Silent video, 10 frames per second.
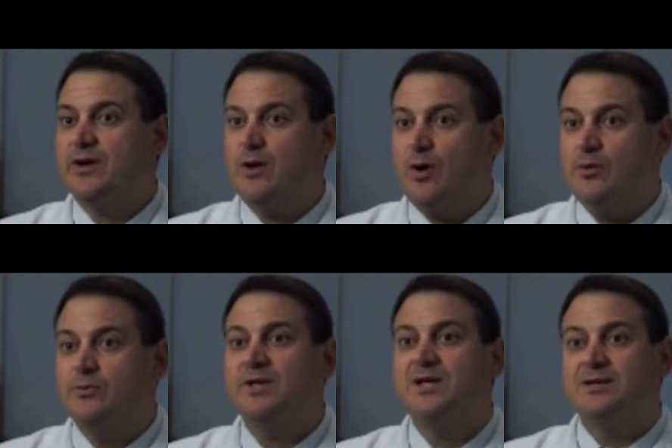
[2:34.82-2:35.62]
own
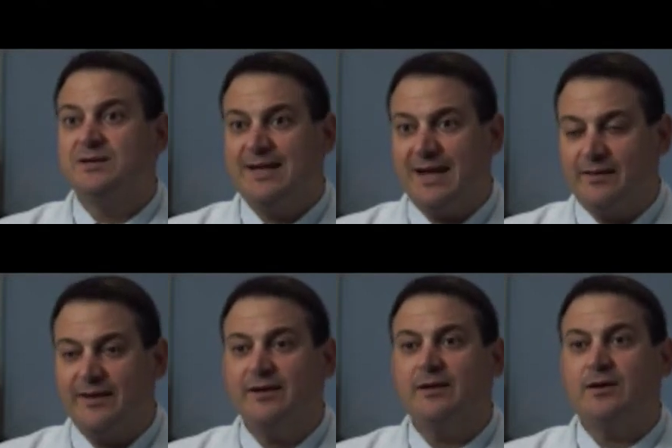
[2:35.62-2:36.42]

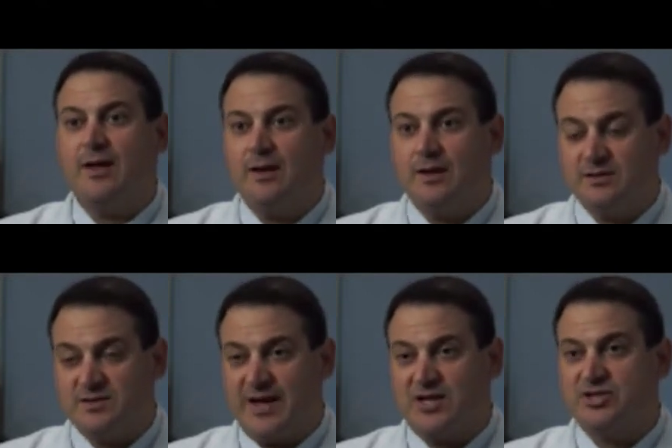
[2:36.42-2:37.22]
daily
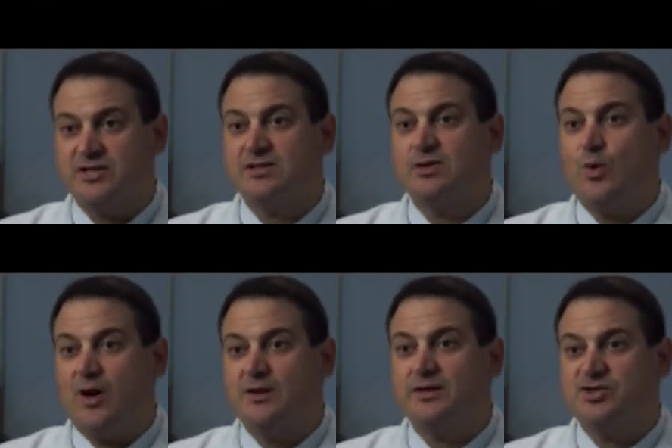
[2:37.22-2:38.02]
inspections and
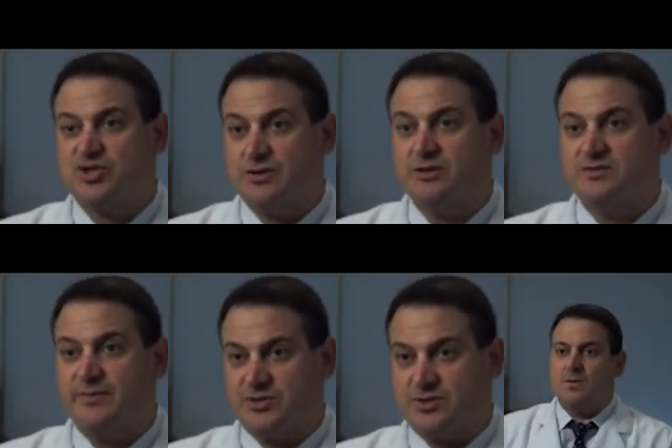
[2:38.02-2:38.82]
quality assurance
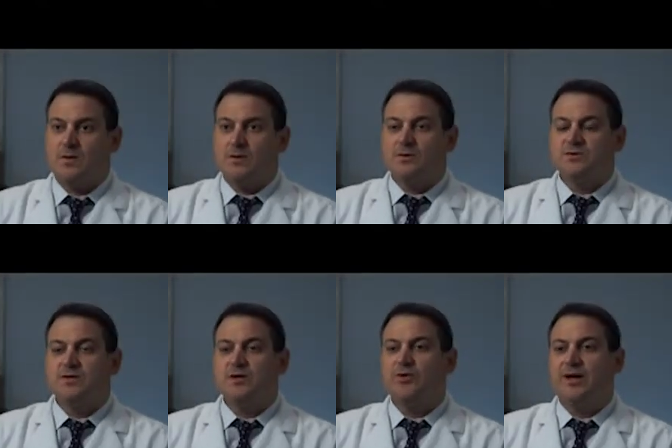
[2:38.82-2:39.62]
measures. So the
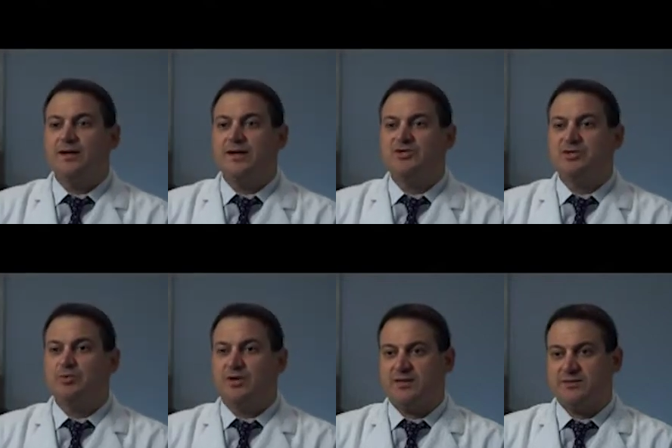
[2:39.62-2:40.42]
accreditation
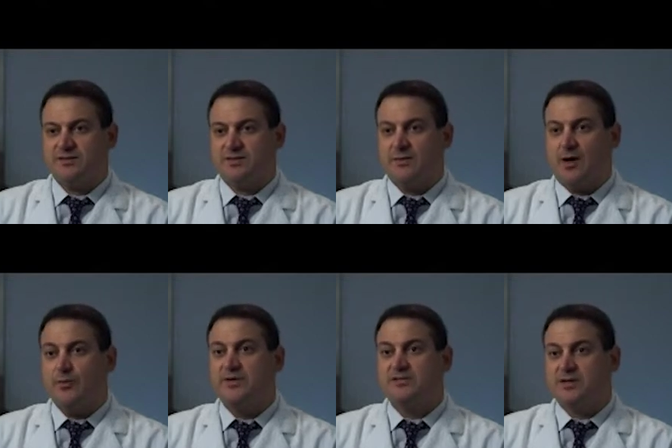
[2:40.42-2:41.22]
process
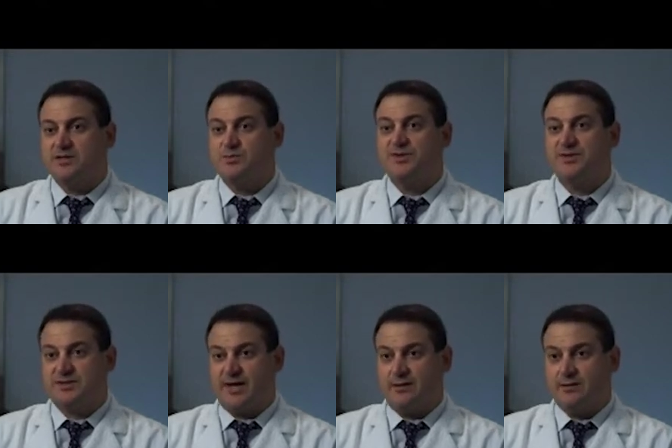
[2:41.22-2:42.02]
always starts with the
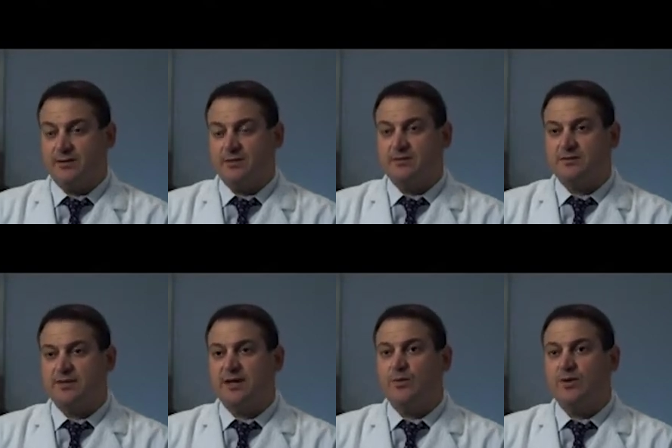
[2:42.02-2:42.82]
state. The
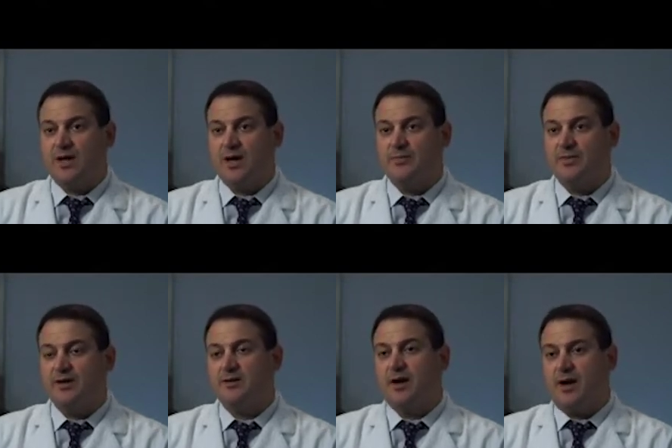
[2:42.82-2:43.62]
state will come
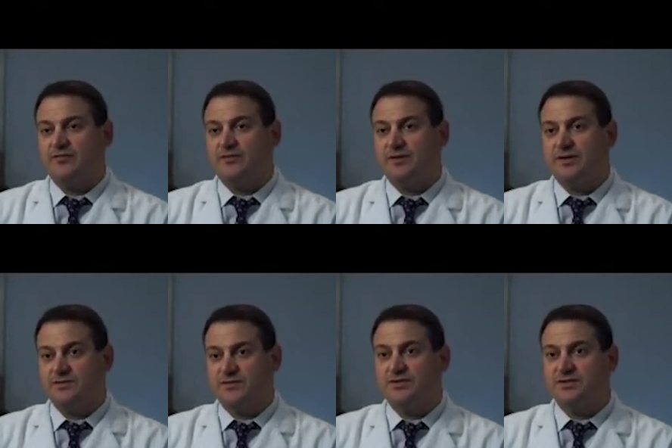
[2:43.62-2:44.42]
and offer its
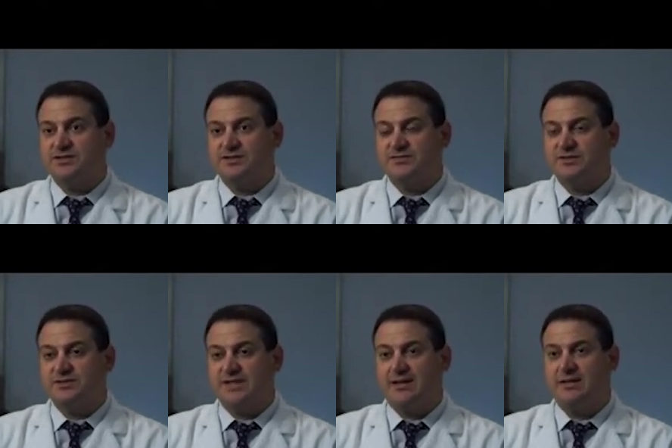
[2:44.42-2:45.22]
first
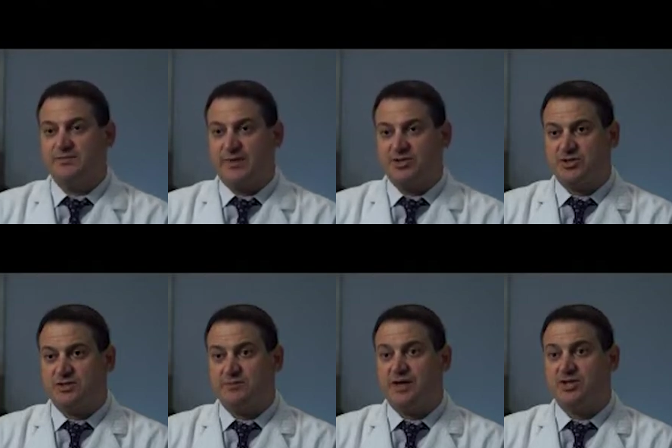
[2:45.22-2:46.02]
first-hand inspection
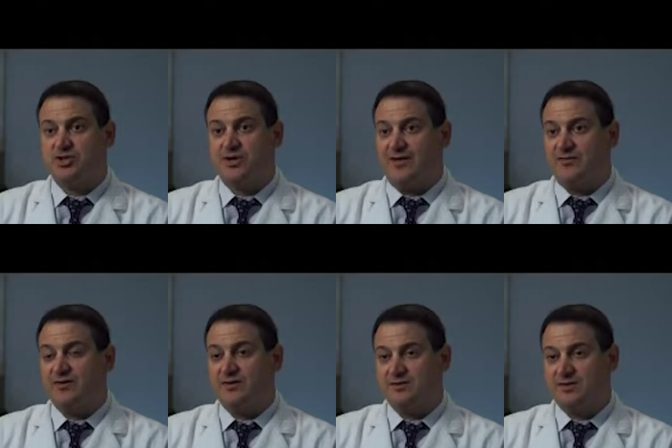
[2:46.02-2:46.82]
to make sure
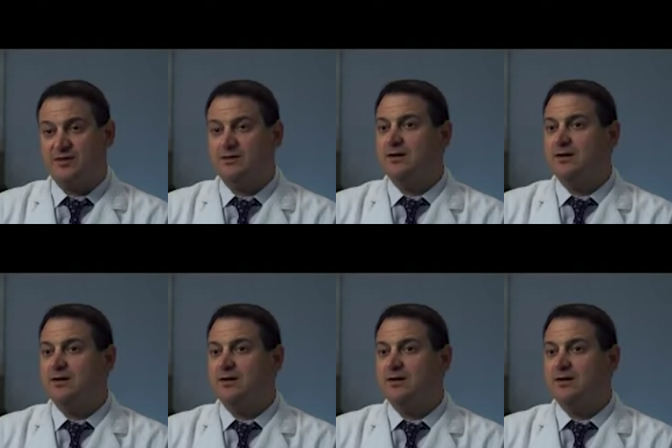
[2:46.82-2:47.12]
everything is done